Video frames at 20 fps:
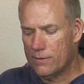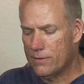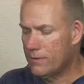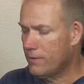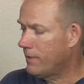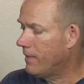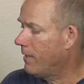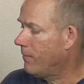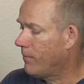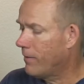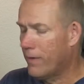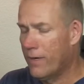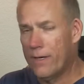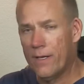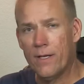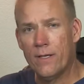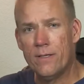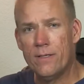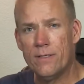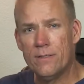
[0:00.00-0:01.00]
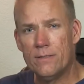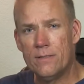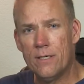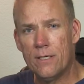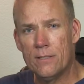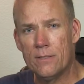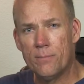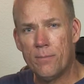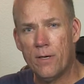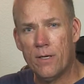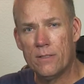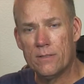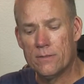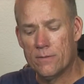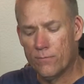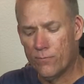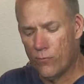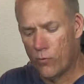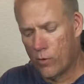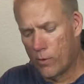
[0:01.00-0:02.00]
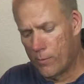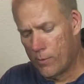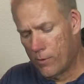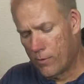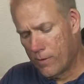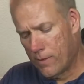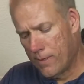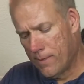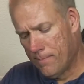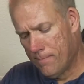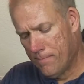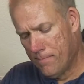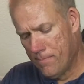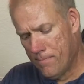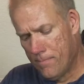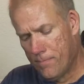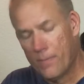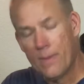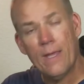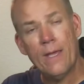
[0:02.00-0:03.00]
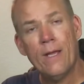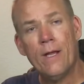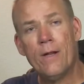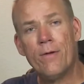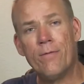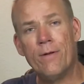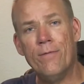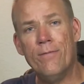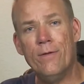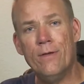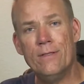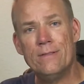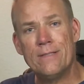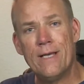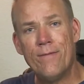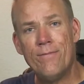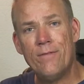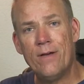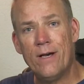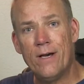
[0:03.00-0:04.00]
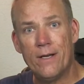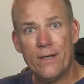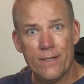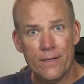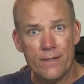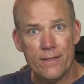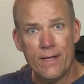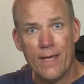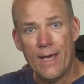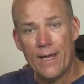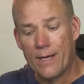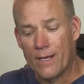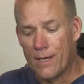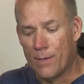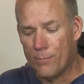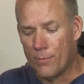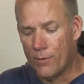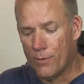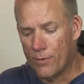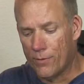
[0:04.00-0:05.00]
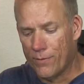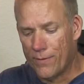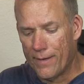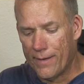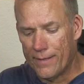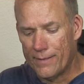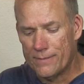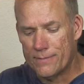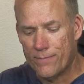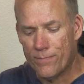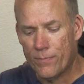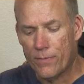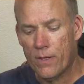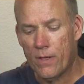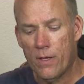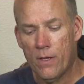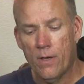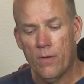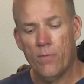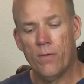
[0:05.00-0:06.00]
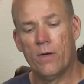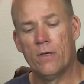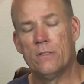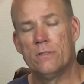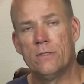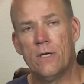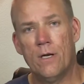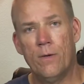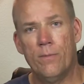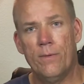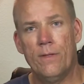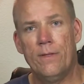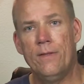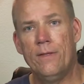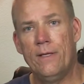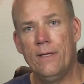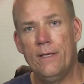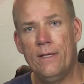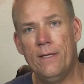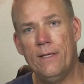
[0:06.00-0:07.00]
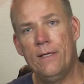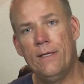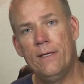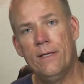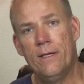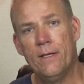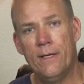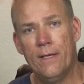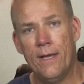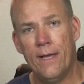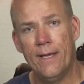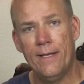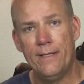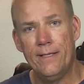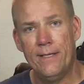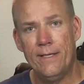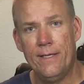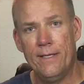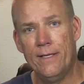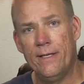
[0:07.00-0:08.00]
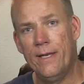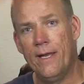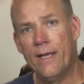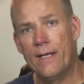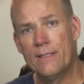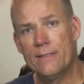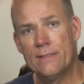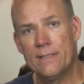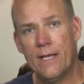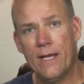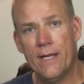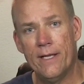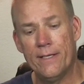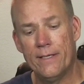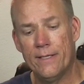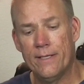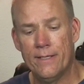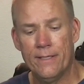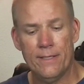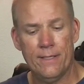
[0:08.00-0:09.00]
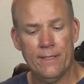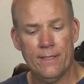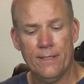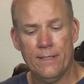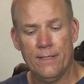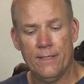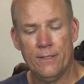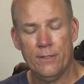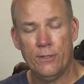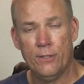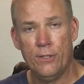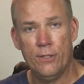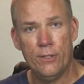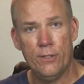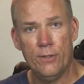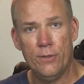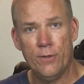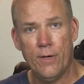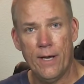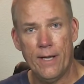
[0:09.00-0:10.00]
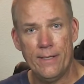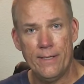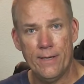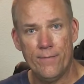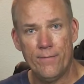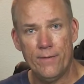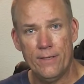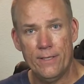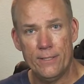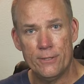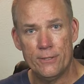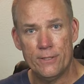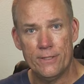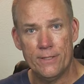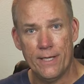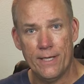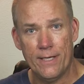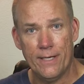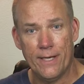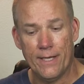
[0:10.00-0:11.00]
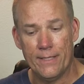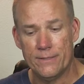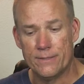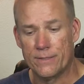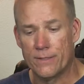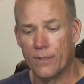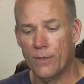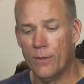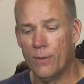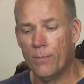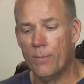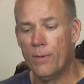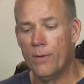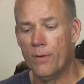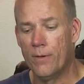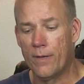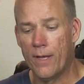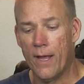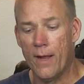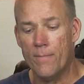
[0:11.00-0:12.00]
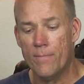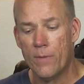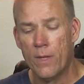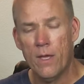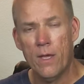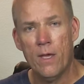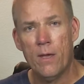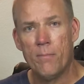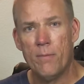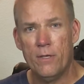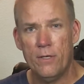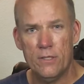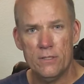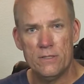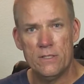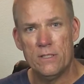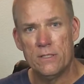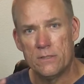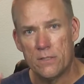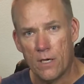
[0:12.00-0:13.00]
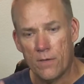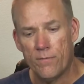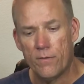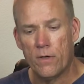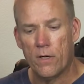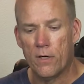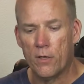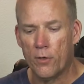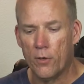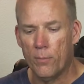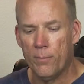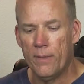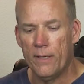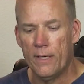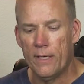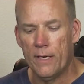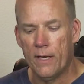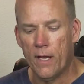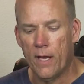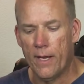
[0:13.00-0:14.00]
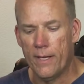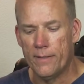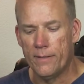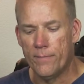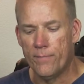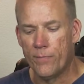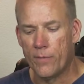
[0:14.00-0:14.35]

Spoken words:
and today we're going to just touch upon some former reviews I've done and add a couple little things. We're going to start with the ATN Excite 2 high definition day-night scope. Okay, been using this off and on a little bit at night.